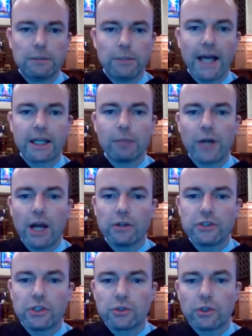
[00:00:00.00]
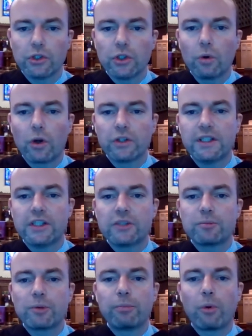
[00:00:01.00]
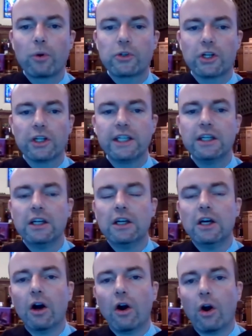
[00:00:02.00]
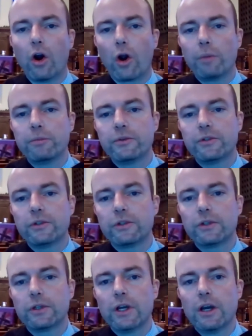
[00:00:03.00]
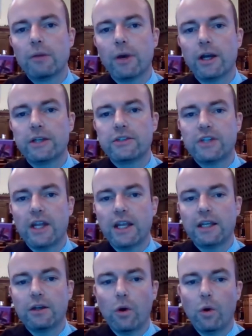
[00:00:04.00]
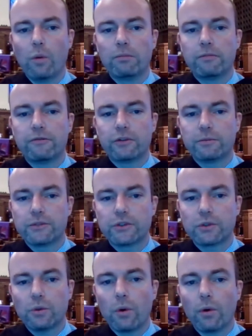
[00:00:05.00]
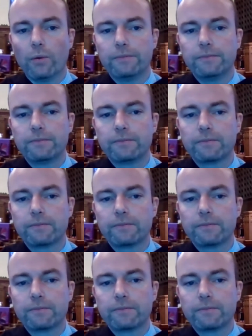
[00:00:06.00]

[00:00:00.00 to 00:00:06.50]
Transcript: Black and brown children who are disproportionately harmed by staying home from school.